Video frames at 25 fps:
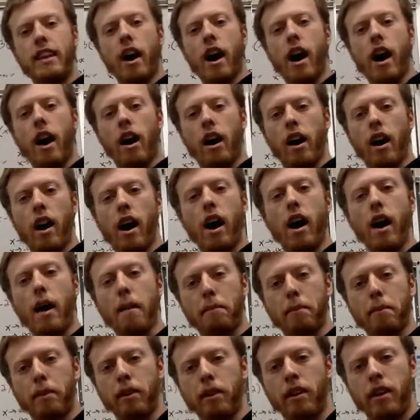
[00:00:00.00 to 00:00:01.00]

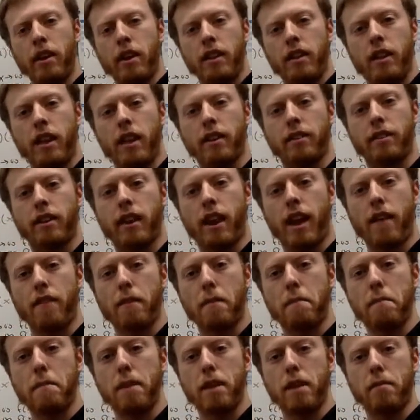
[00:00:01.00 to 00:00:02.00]
up, then it's going to have a
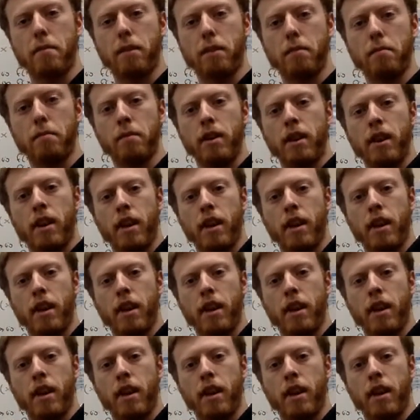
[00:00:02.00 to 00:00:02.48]
minimum.